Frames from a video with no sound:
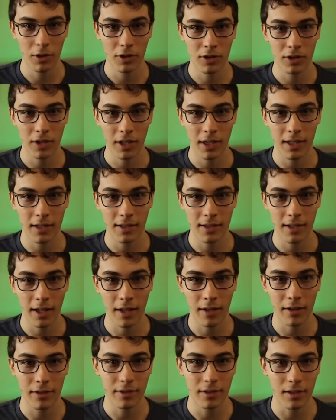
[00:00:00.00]
much like
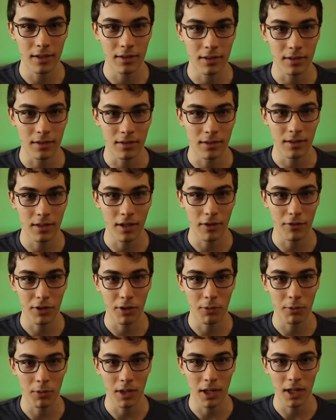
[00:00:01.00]
IntelliSense and
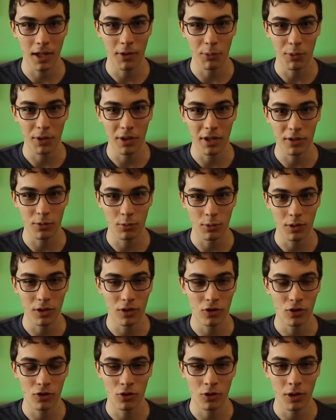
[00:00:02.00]
stuff can we get with these
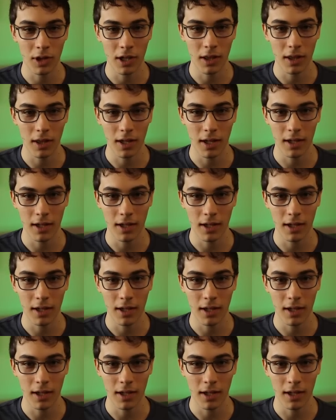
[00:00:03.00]
weird string